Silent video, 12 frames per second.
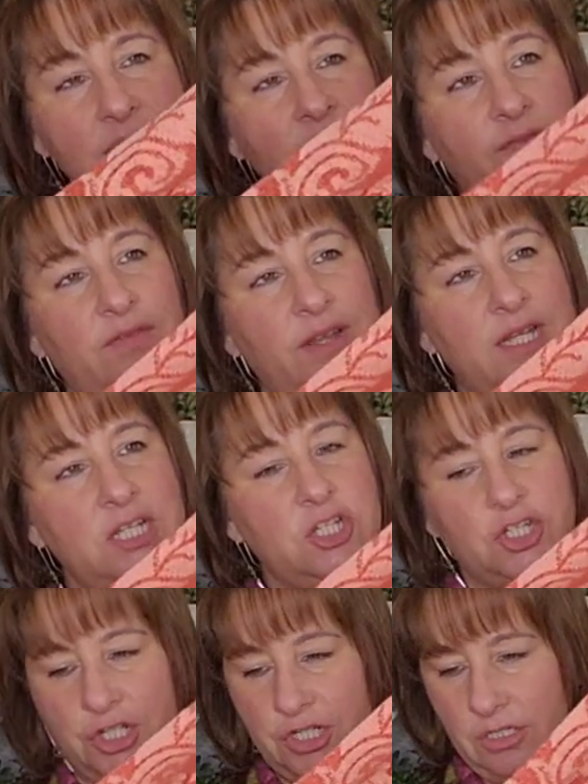
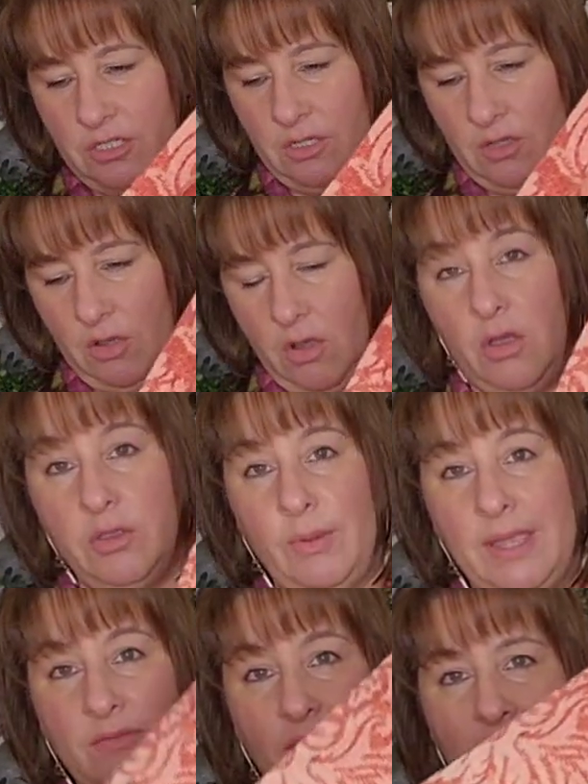finished all the way
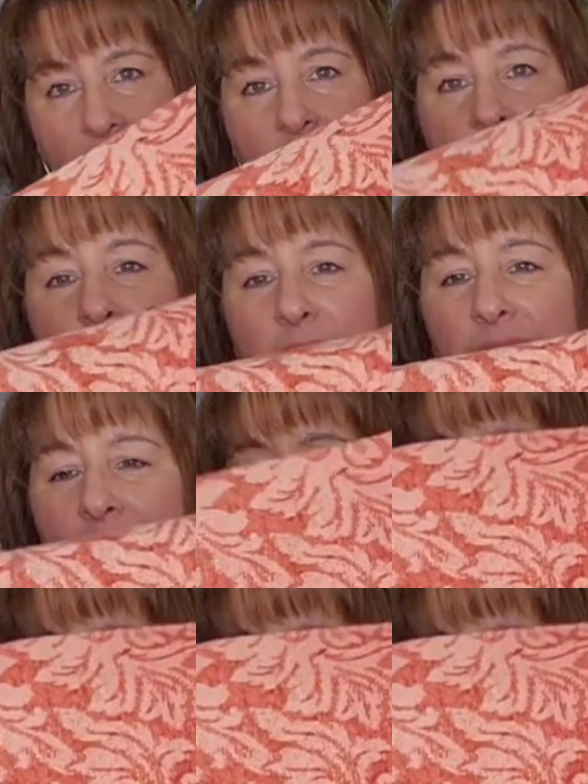around, but I